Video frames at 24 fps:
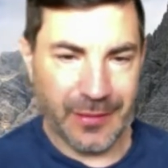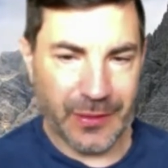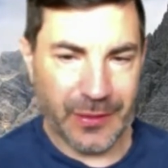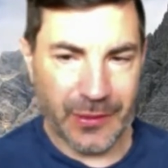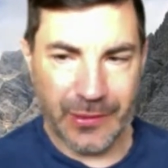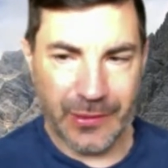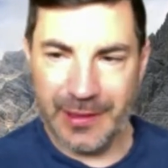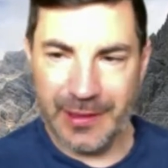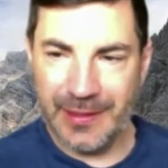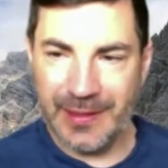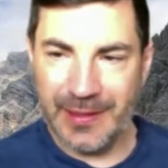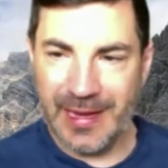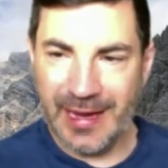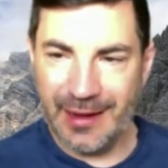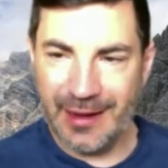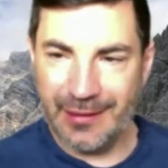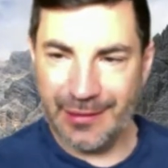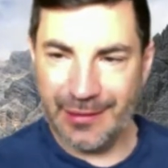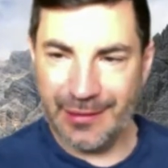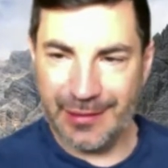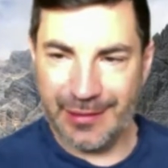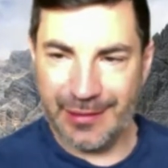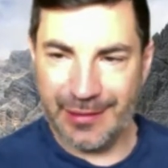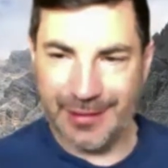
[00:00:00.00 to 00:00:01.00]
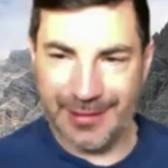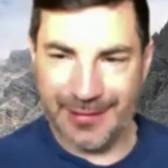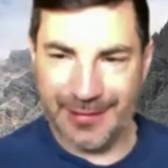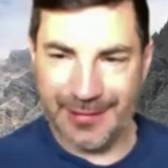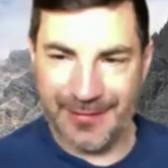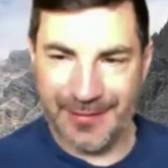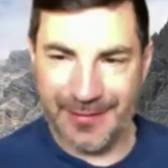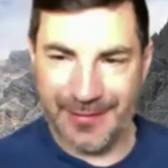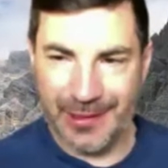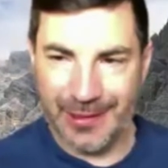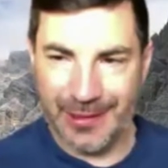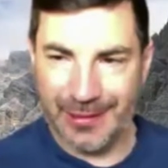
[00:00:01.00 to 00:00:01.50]

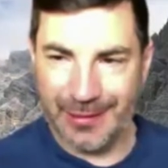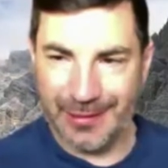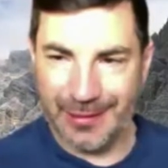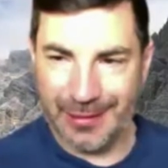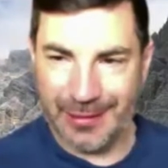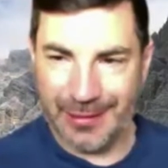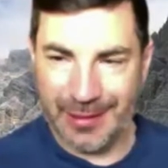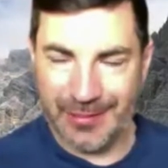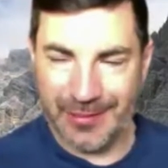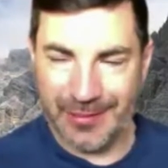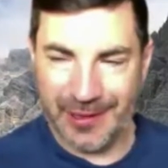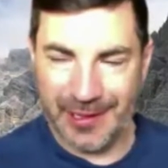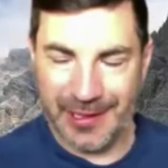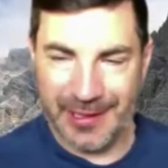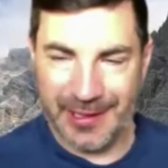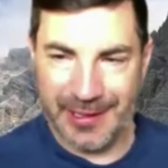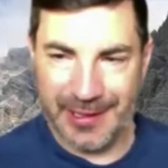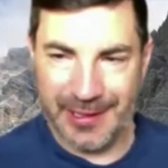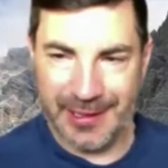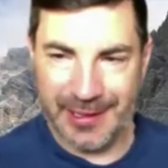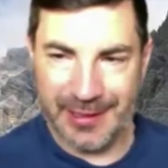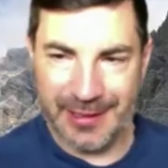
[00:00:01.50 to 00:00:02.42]
30,000-foot summary